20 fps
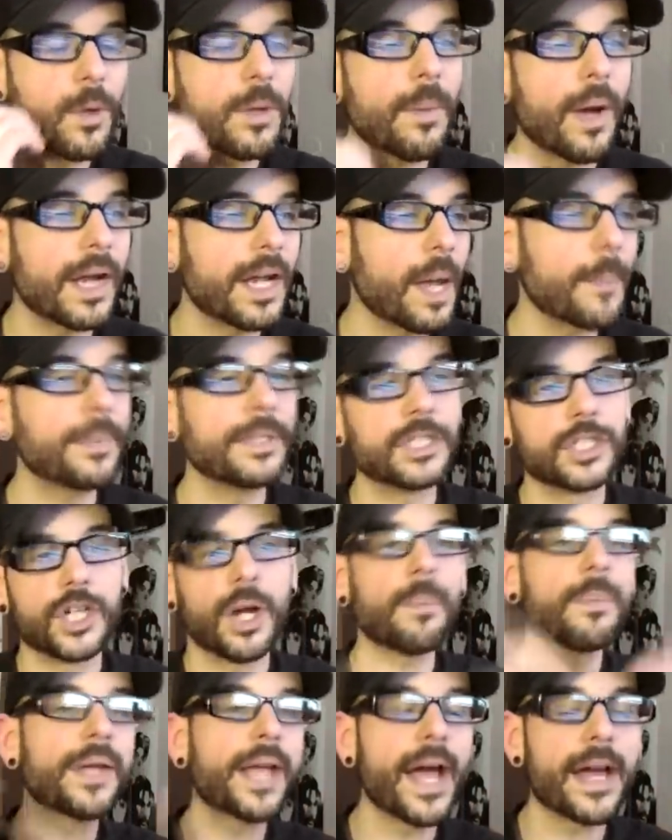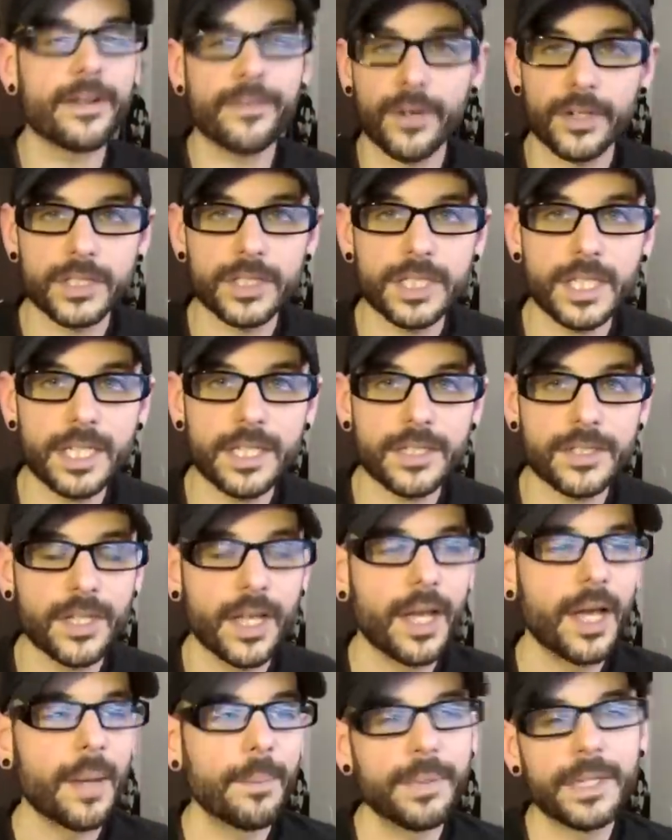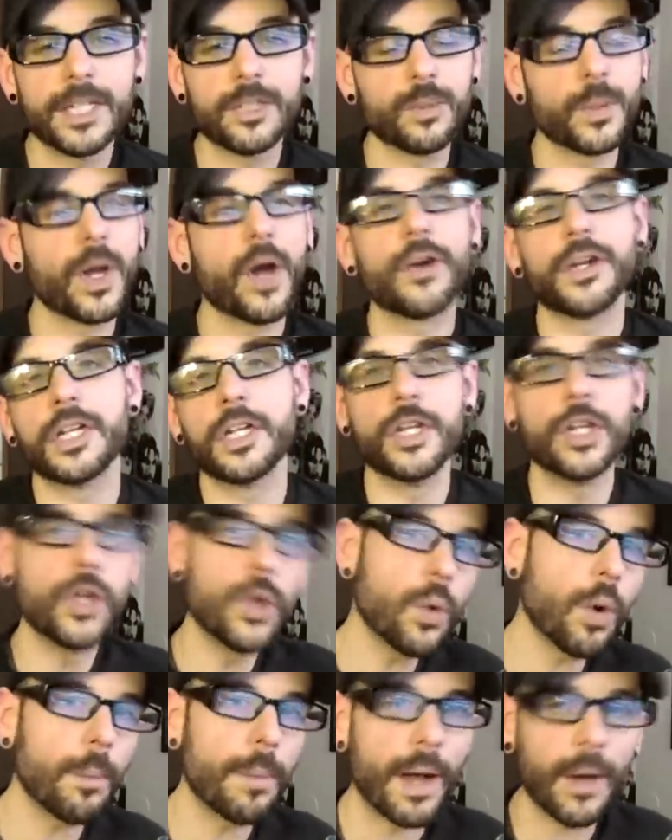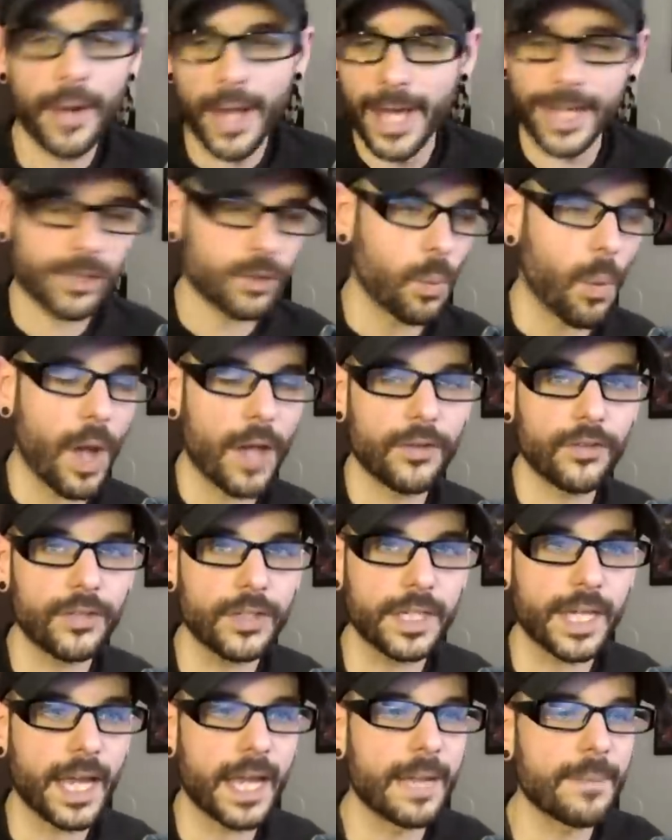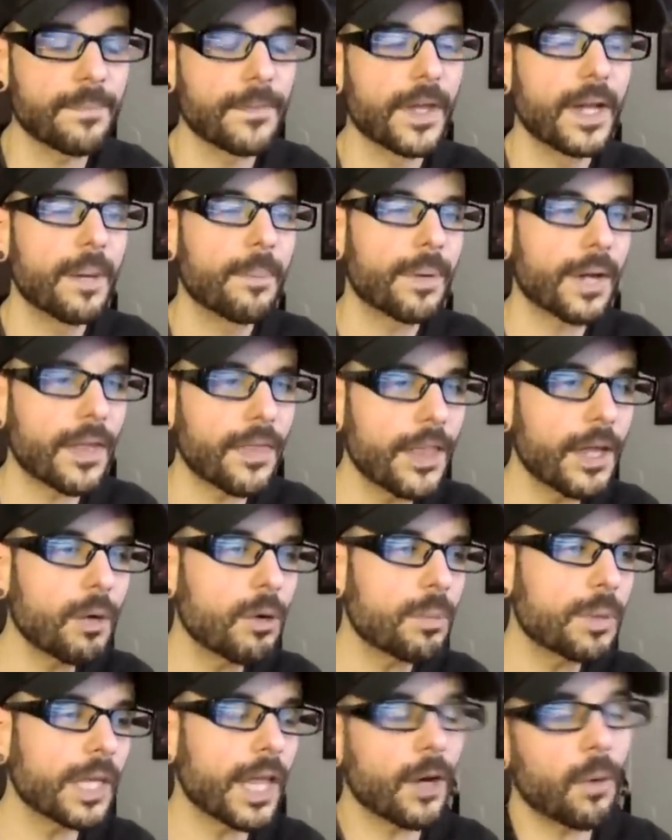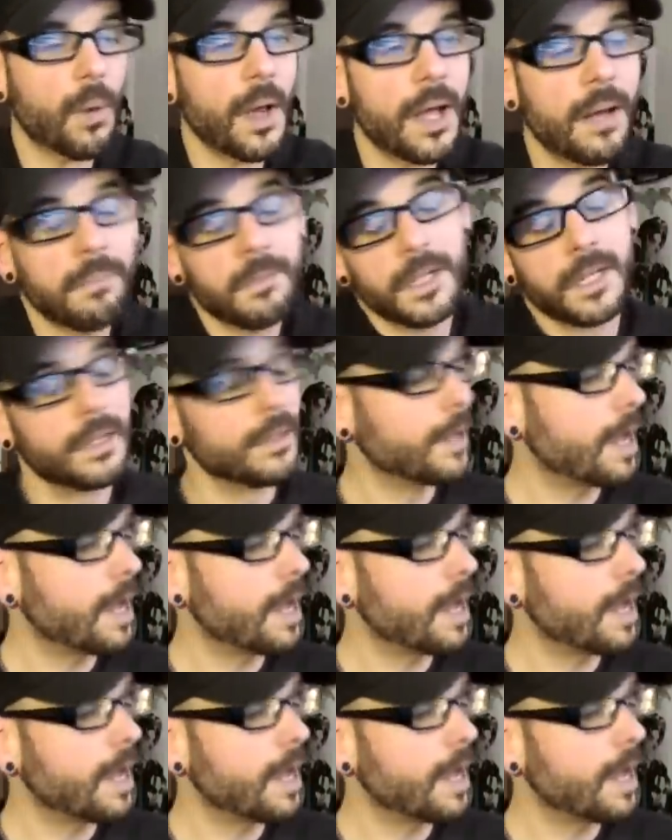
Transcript: We might not be jumping out of our seats because we already knew about XYZ game, but I think we'll be like, well,